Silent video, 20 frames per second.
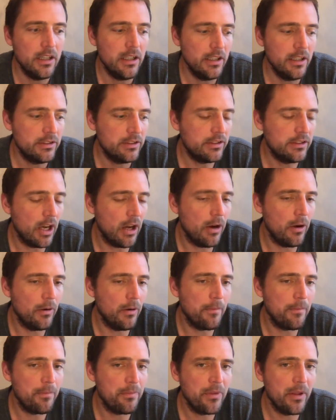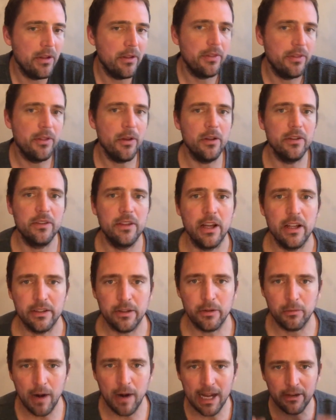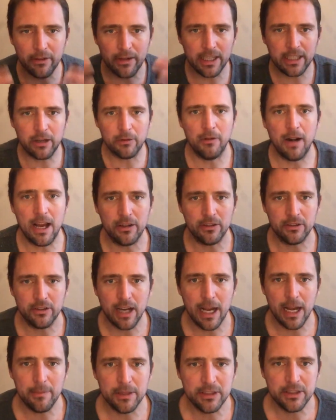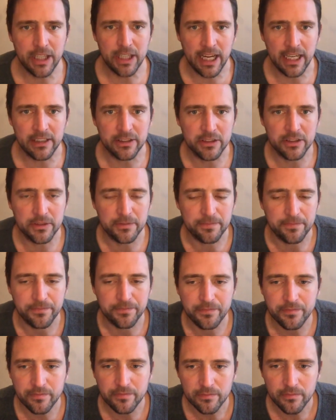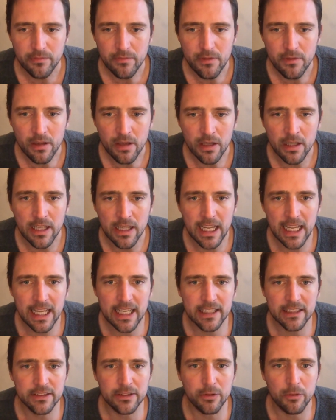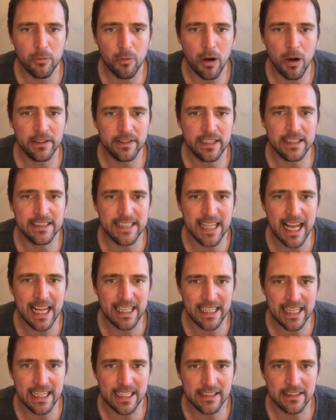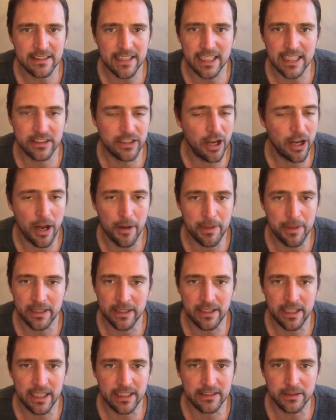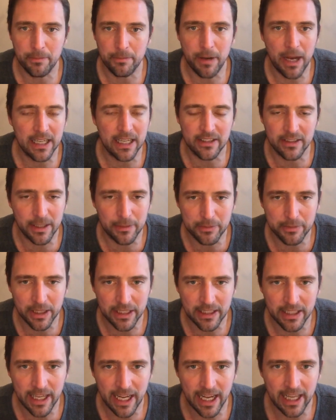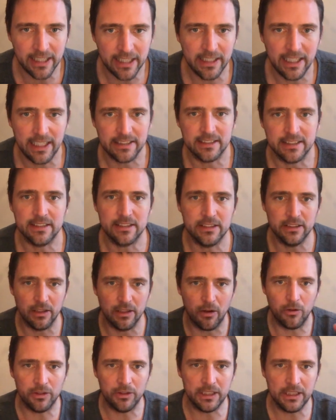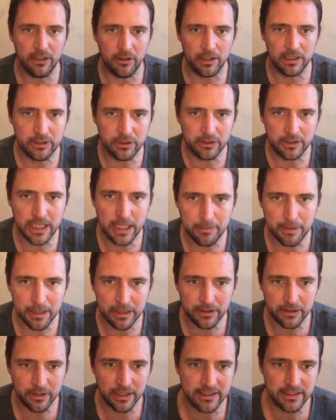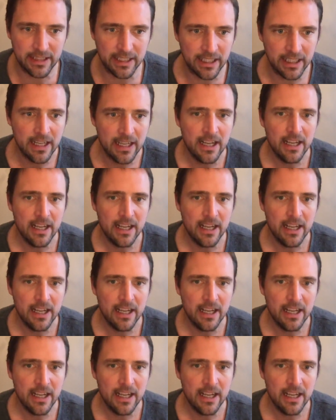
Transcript: So the, the, the rhetoric around climate change is what the debt is. It's coming, it's apocalyptic, and it's only going to keep increasing.